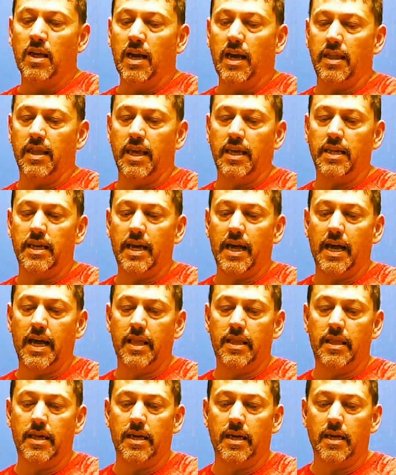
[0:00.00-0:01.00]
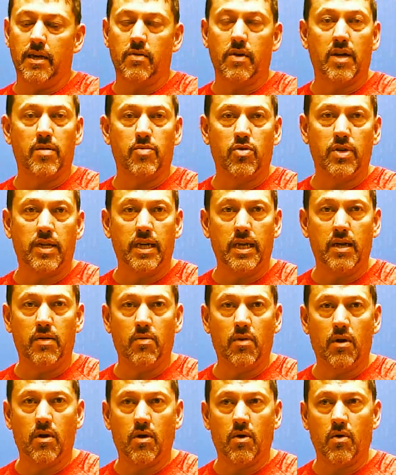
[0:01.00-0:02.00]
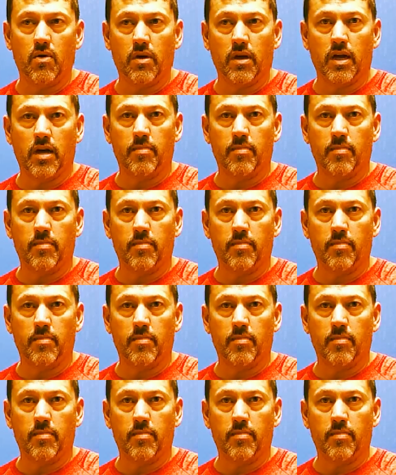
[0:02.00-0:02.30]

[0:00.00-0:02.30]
And then you had the Incredible Hero that